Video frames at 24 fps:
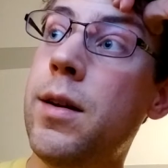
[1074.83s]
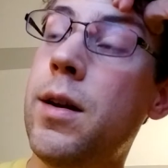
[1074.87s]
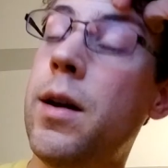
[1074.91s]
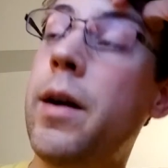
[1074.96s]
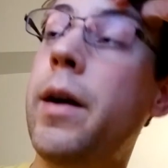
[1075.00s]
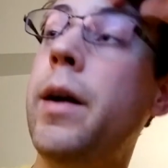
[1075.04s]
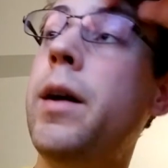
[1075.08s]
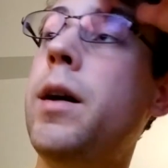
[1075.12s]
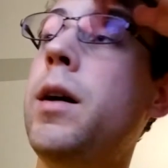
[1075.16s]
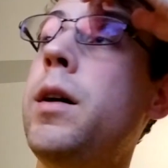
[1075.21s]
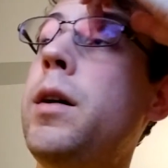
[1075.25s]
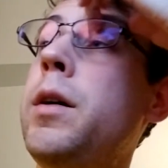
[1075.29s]

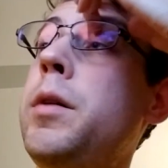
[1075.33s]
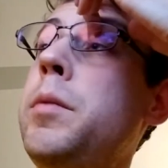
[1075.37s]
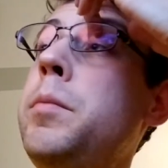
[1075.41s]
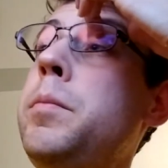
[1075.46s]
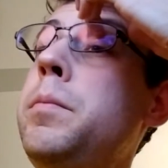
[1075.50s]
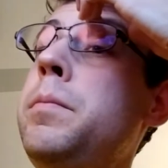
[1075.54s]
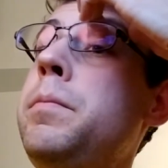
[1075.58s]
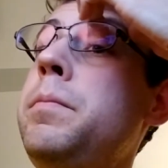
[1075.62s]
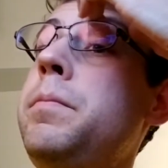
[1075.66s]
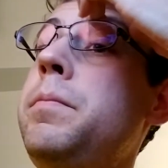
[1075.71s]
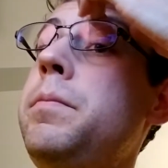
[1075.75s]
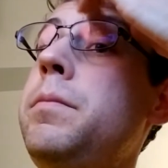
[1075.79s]

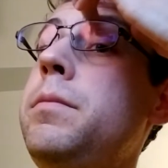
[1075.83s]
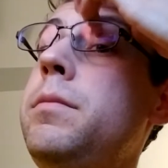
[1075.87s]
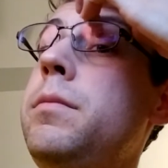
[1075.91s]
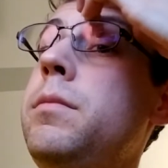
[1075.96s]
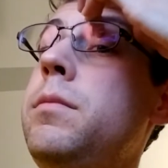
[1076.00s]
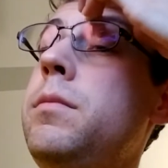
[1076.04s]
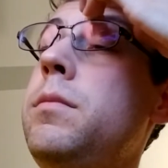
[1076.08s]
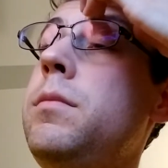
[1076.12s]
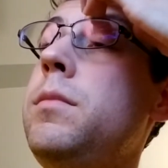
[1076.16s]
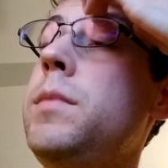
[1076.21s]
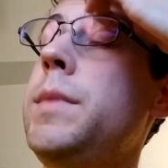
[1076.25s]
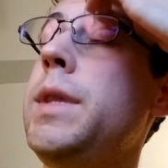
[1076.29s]

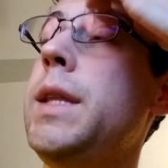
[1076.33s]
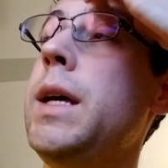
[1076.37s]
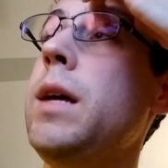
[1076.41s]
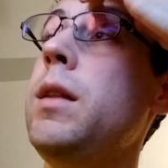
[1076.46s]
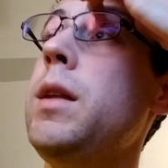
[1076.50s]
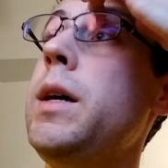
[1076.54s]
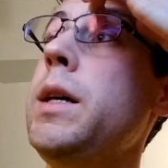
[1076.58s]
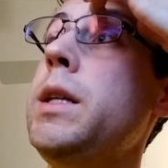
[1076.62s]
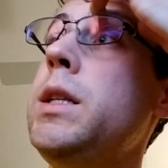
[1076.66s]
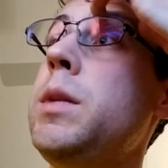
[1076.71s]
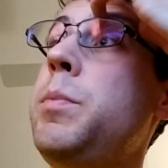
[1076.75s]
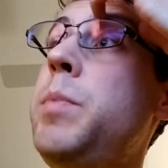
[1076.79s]
They
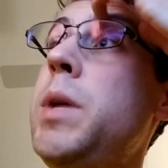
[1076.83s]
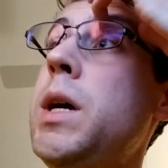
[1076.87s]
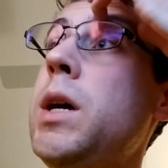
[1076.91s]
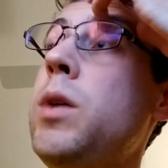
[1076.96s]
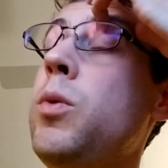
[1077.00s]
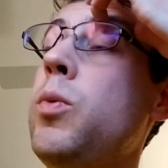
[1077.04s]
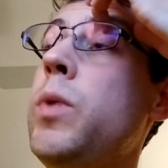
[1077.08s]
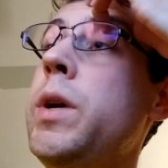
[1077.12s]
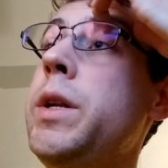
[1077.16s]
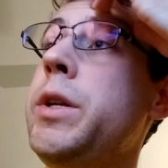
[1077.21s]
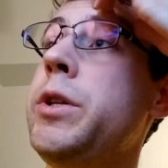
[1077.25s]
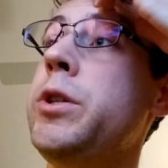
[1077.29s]
like to
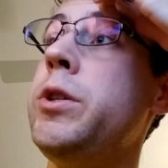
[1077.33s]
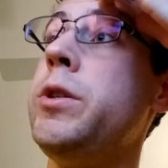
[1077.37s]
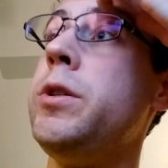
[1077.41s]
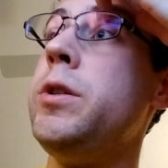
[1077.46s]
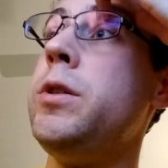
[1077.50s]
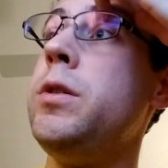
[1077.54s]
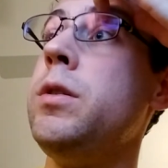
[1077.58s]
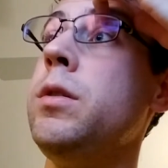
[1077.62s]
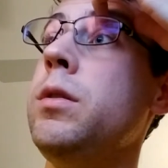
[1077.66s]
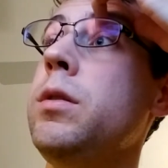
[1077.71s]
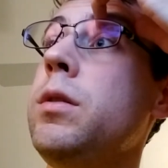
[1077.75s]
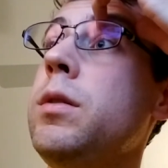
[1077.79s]
pick
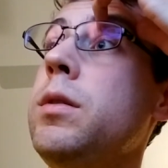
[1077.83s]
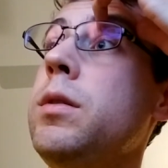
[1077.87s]
which